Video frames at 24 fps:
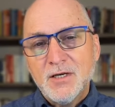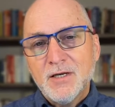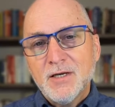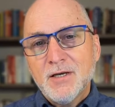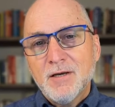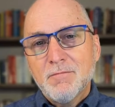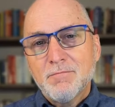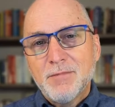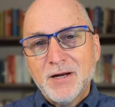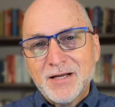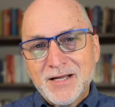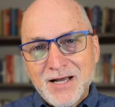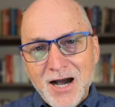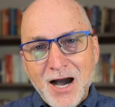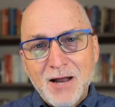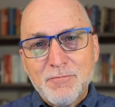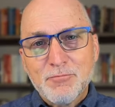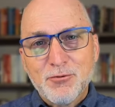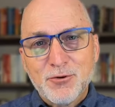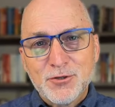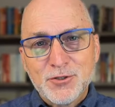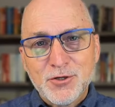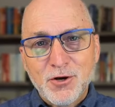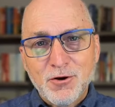But God
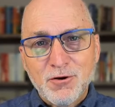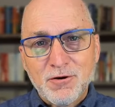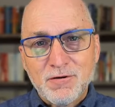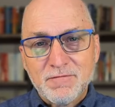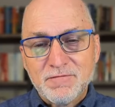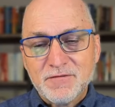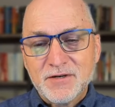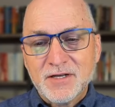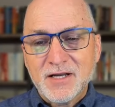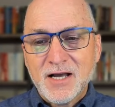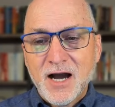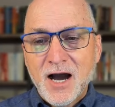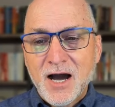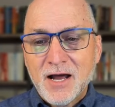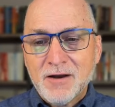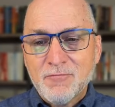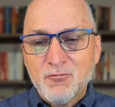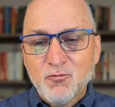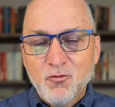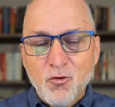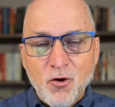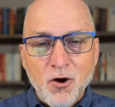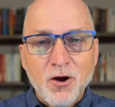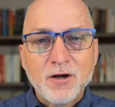preserved. God
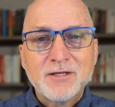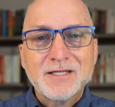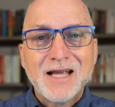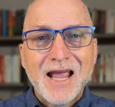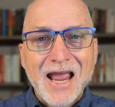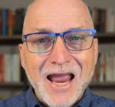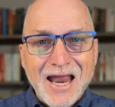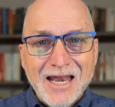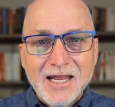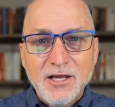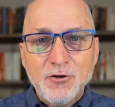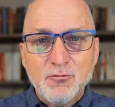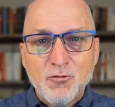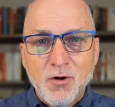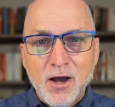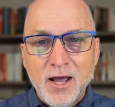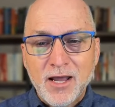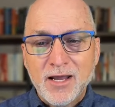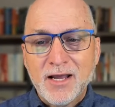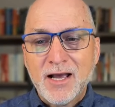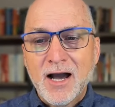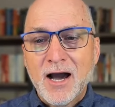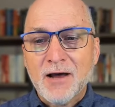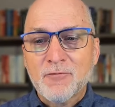worked anyway.
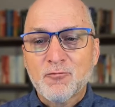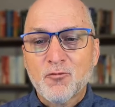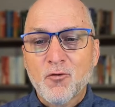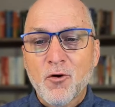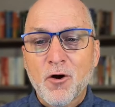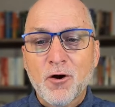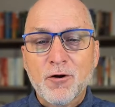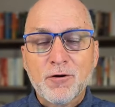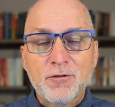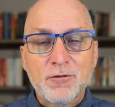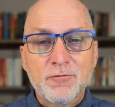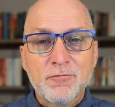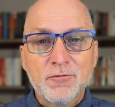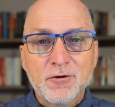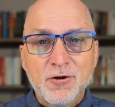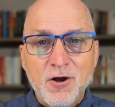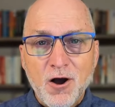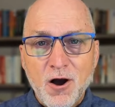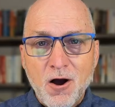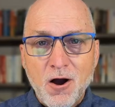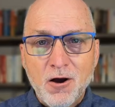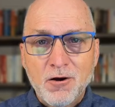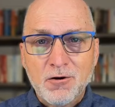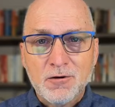God worked through
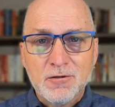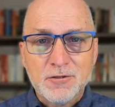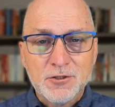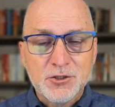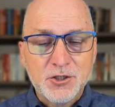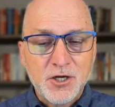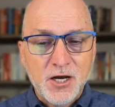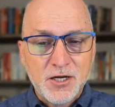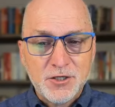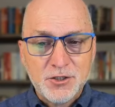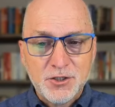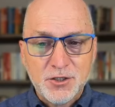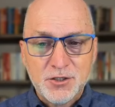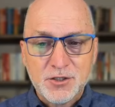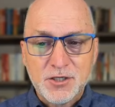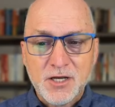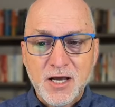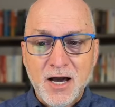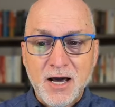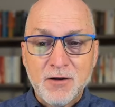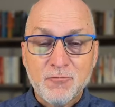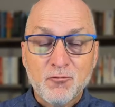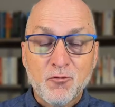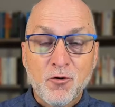carnal judges.
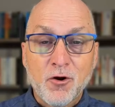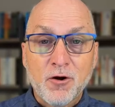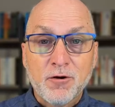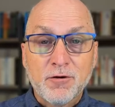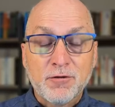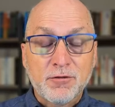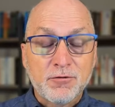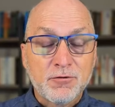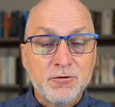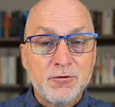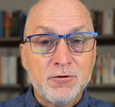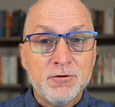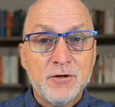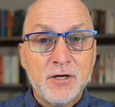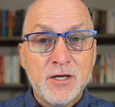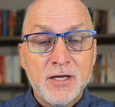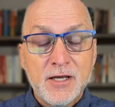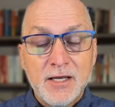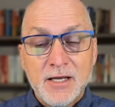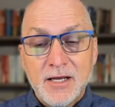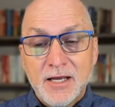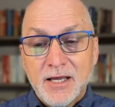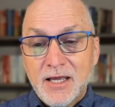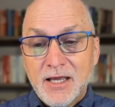God worked through
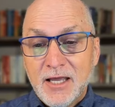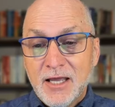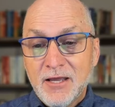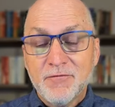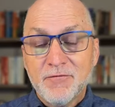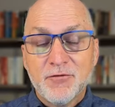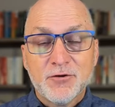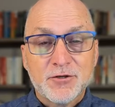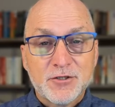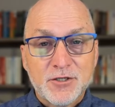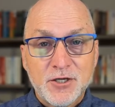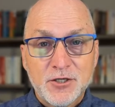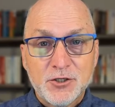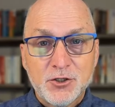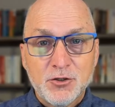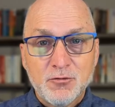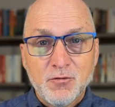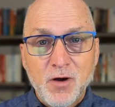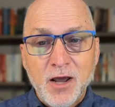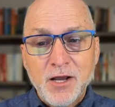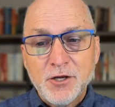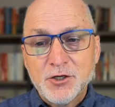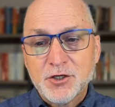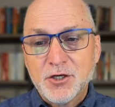evil
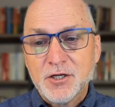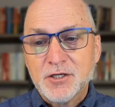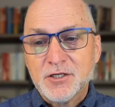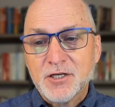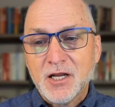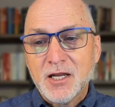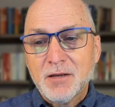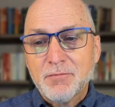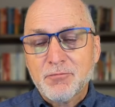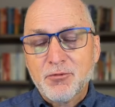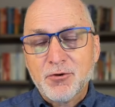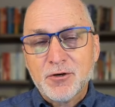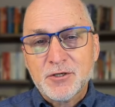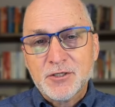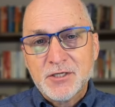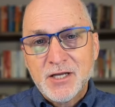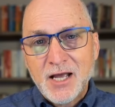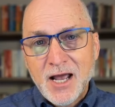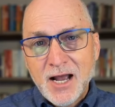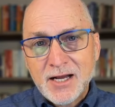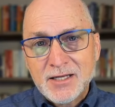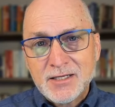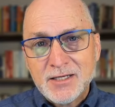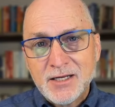situations, and he
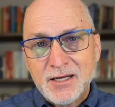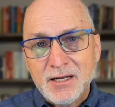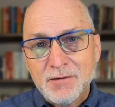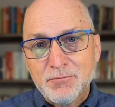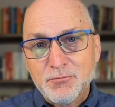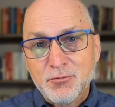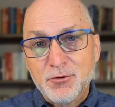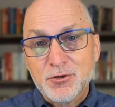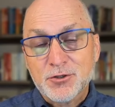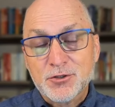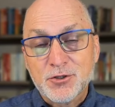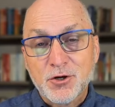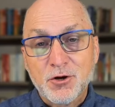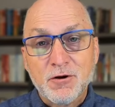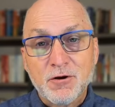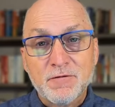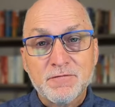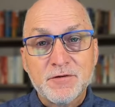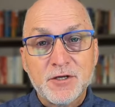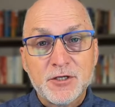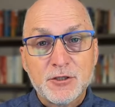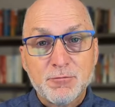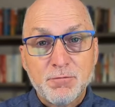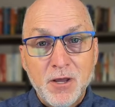protected and preserved
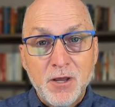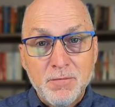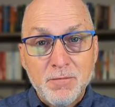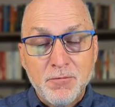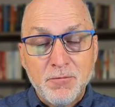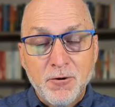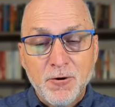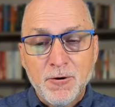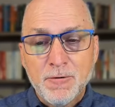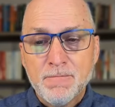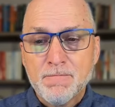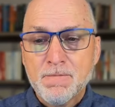his people.